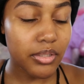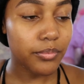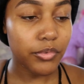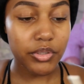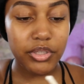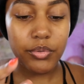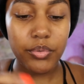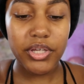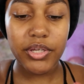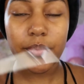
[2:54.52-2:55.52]
them really
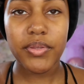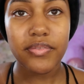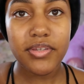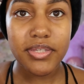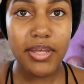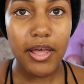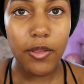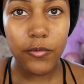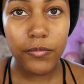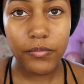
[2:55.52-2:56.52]
quick with this
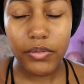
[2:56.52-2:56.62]
e.l.f.